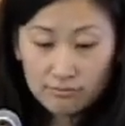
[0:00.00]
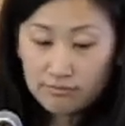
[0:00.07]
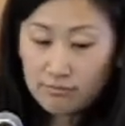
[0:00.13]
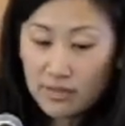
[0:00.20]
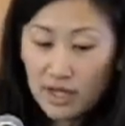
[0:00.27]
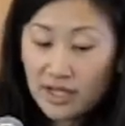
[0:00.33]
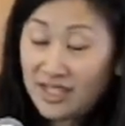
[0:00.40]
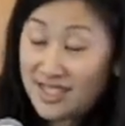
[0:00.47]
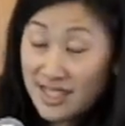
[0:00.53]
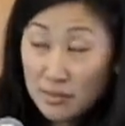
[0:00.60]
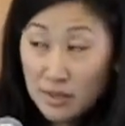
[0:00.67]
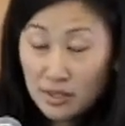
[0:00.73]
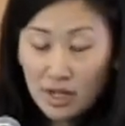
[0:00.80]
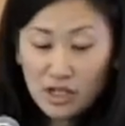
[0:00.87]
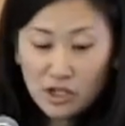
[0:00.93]
an
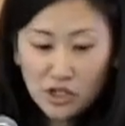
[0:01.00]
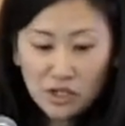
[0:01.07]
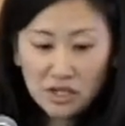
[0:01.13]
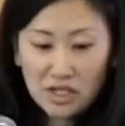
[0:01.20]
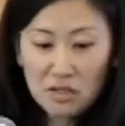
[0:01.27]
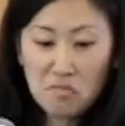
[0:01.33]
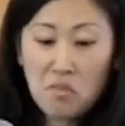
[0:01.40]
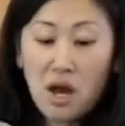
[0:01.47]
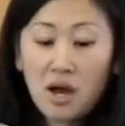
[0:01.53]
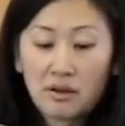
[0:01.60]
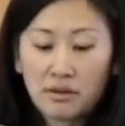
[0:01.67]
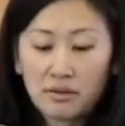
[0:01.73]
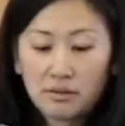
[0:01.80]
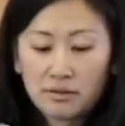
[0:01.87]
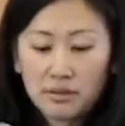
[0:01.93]
assimilationist
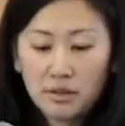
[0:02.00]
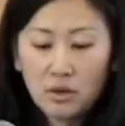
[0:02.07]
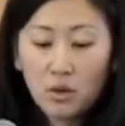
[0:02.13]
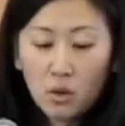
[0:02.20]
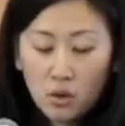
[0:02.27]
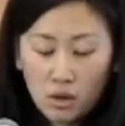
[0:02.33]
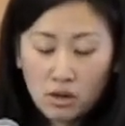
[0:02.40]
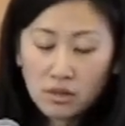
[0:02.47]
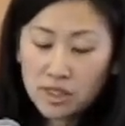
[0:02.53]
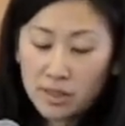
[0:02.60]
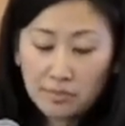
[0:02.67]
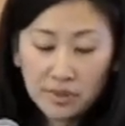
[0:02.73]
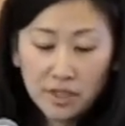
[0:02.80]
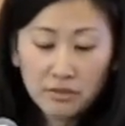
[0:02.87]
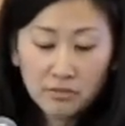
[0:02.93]
model or
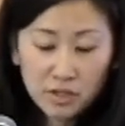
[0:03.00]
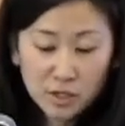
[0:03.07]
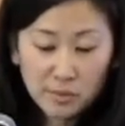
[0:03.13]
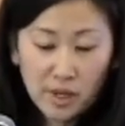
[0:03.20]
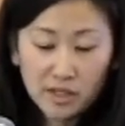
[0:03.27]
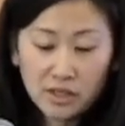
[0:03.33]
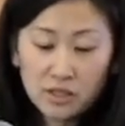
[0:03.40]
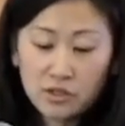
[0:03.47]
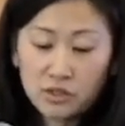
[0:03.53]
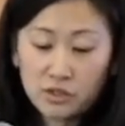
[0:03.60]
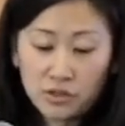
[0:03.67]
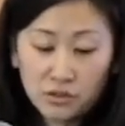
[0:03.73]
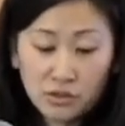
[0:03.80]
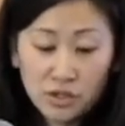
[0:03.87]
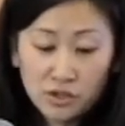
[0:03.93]
simply responding to
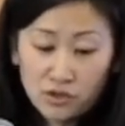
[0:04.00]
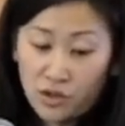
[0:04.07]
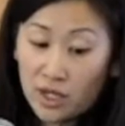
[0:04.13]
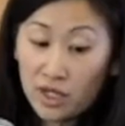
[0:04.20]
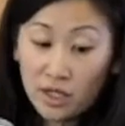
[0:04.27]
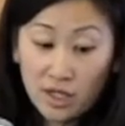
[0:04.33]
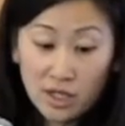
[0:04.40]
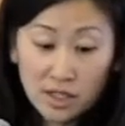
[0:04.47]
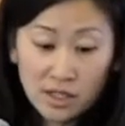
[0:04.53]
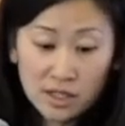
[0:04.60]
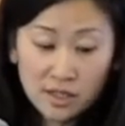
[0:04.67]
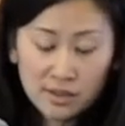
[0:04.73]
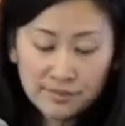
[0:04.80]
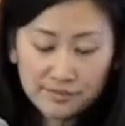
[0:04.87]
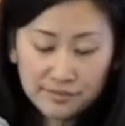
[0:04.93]
student training needs.
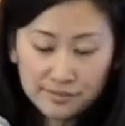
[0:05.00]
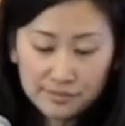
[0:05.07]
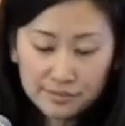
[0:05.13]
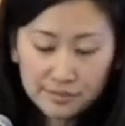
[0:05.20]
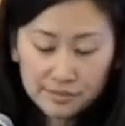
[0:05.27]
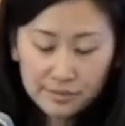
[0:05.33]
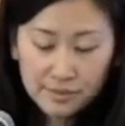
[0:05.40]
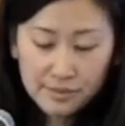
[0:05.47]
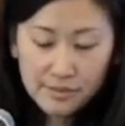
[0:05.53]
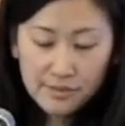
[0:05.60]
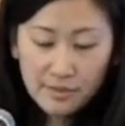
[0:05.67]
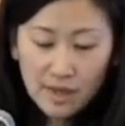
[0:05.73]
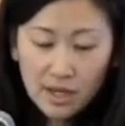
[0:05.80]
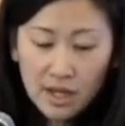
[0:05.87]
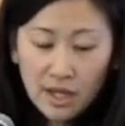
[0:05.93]

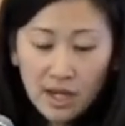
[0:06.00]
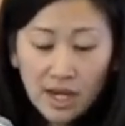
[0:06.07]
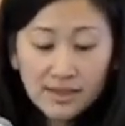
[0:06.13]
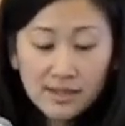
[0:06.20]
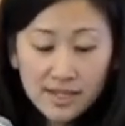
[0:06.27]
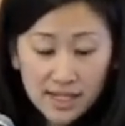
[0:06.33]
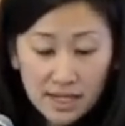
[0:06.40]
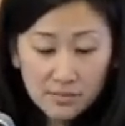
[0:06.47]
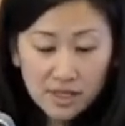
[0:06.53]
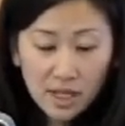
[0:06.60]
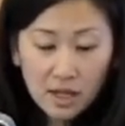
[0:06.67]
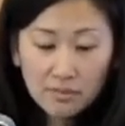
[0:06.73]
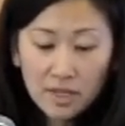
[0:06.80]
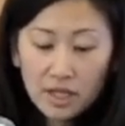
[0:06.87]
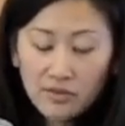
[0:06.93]
At the same
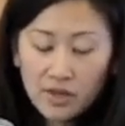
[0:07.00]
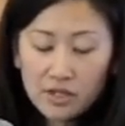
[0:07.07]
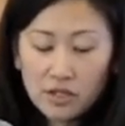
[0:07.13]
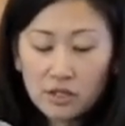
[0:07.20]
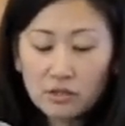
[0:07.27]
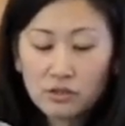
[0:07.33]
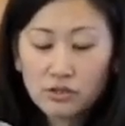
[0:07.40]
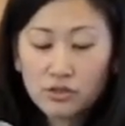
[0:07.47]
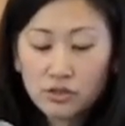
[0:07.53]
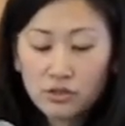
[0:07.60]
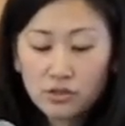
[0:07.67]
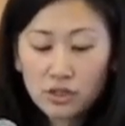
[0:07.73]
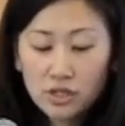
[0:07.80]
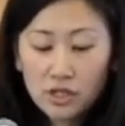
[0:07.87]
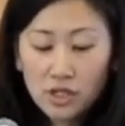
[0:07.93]
time, evangelical
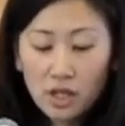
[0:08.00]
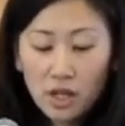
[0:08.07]
institutions